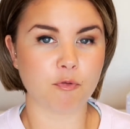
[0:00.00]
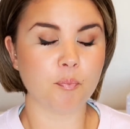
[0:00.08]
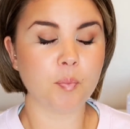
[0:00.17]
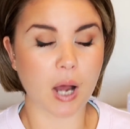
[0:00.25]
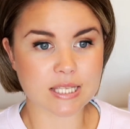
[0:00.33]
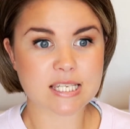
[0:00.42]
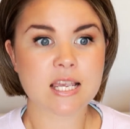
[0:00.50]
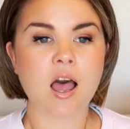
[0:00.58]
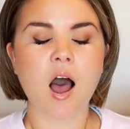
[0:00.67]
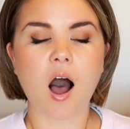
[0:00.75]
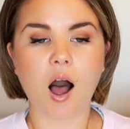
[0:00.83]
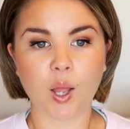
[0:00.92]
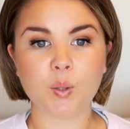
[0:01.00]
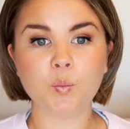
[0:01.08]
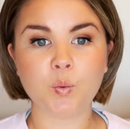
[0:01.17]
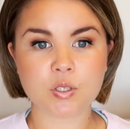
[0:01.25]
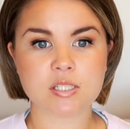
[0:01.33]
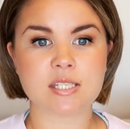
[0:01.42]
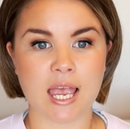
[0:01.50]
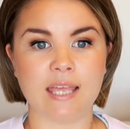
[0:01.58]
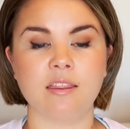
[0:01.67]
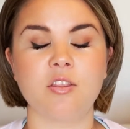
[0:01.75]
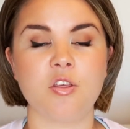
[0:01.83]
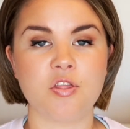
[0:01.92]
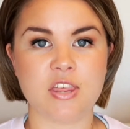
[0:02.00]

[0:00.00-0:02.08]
but I would say that